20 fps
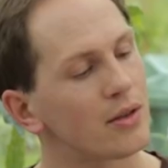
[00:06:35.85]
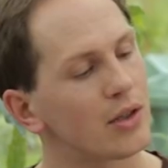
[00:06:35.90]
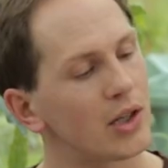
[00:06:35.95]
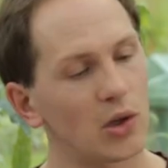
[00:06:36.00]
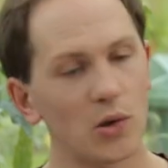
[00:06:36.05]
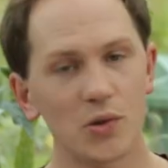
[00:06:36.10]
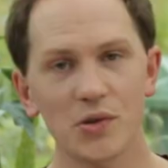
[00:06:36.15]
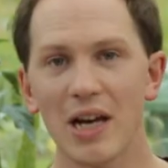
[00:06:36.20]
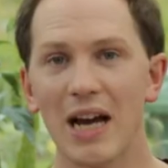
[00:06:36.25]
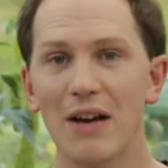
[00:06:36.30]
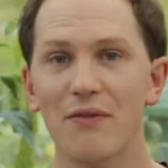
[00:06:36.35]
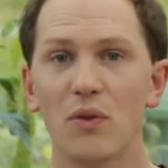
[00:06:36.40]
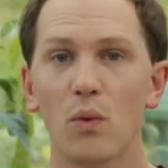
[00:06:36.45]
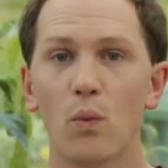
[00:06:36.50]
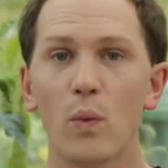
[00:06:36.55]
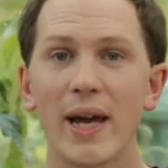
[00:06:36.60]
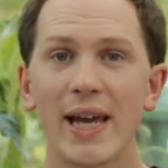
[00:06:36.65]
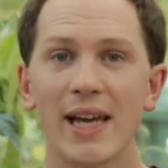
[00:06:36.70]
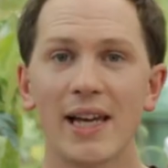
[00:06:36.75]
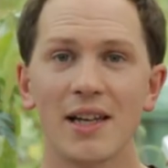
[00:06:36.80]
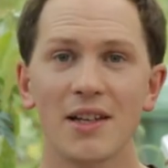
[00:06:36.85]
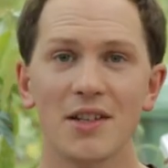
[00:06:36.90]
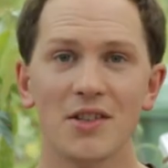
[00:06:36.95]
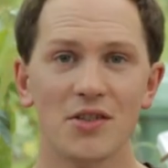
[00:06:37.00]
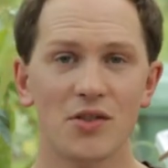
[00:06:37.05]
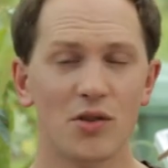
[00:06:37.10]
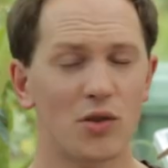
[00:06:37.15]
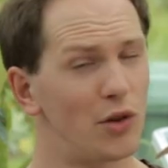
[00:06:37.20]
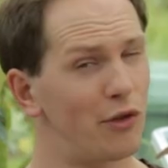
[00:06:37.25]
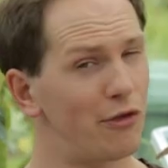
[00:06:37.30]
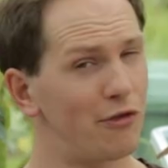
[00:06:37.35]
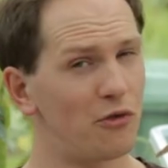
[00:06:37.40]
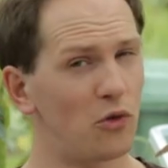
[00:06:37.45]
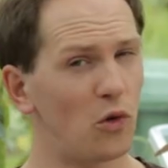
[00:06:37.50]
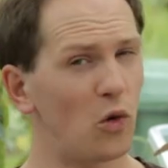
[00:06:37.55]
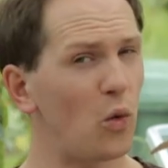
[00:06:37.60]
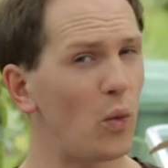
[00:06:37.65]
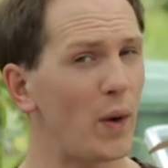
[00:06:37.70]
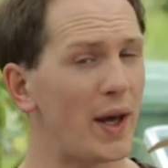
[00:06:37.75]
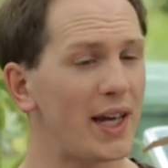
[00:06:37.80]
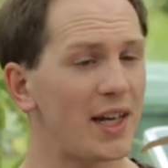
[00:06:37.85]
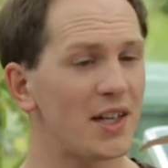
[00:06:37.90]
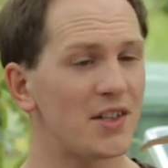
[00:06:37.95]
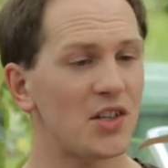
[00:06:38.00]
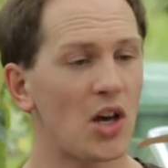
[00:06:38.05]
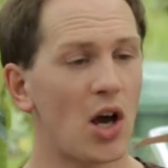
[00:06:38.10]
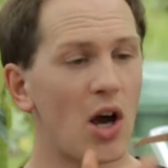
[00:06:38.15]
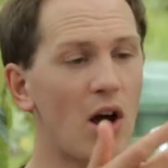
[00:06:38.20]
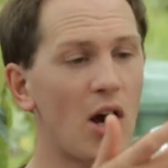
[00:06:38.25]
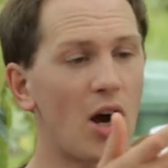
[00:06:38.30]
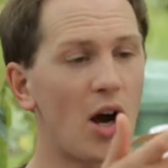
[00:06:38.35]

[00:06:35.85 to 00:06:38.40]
It also have the wings, the four wings,